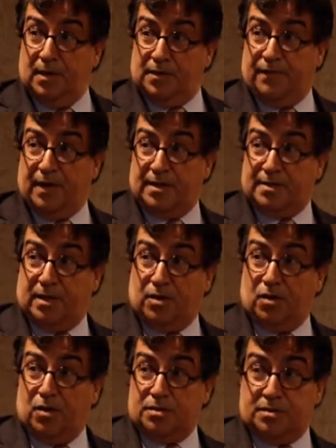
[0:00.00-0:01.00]
As far as the
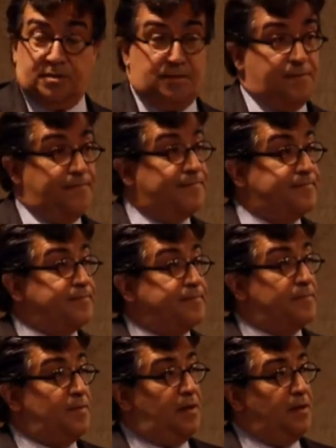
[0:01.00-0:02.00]
cost,
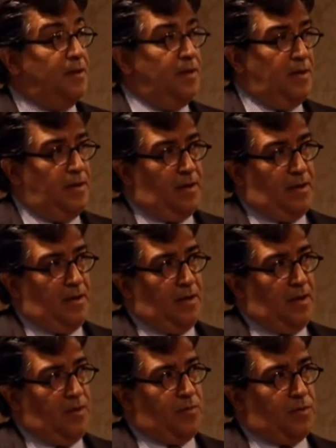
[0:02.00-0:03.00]

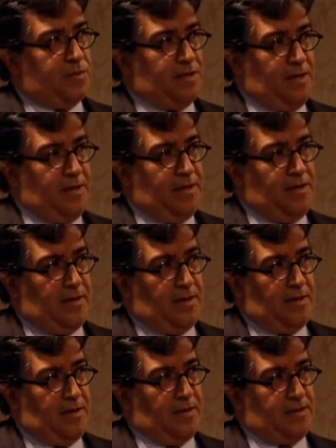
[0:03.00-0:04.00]
I would say
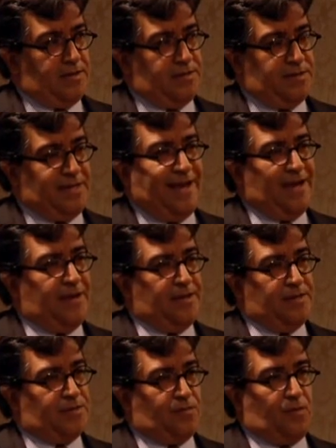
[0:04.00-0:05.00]

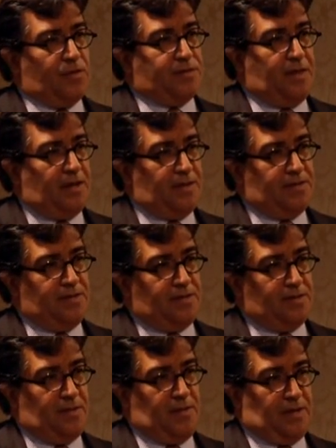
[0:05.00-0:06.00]
salaries, raw salaries
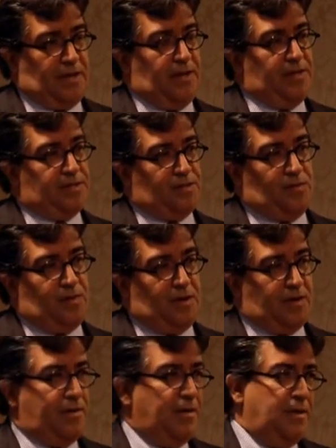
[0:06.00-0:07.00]
in Jalisco
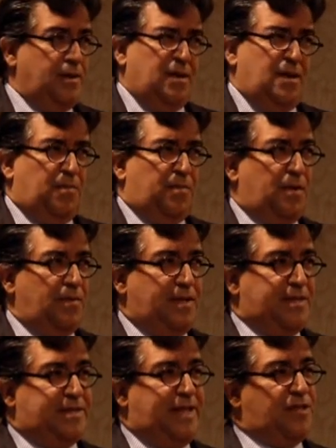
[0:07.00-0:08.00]
are
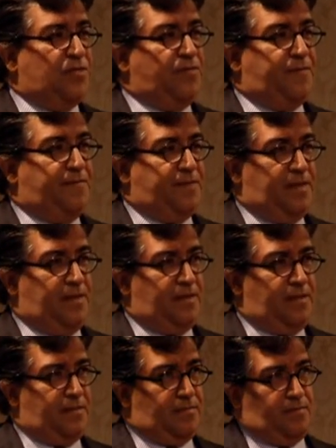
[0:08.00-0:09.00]
probably 10 to
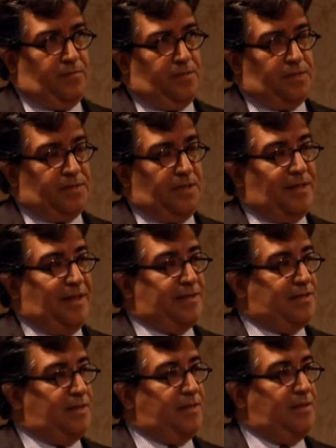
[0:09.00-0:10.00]
15%
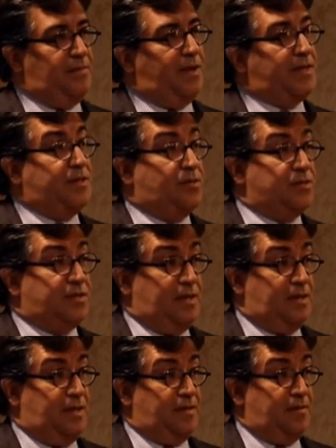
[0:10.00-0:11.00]
less than in Mexico
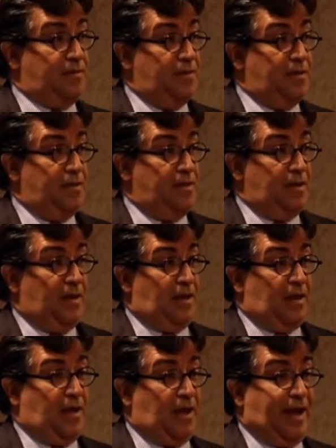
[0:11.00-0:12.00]
City,
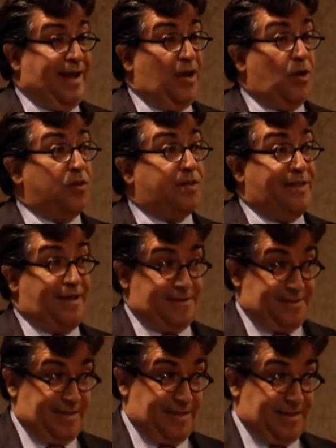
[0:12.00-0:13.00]
a lot
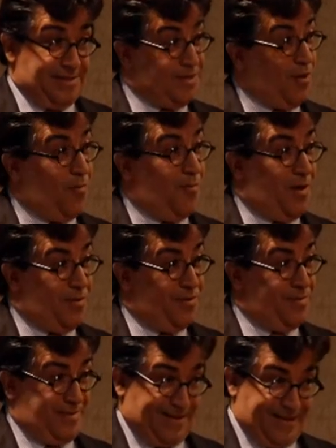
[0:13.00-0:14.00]
less than in Sao
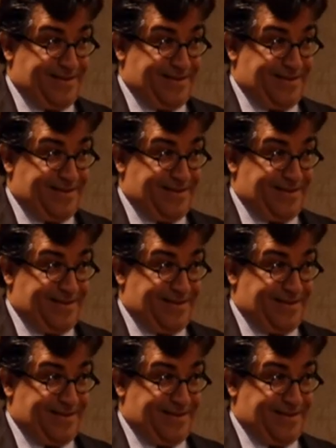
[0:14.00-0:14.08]
Paulo, I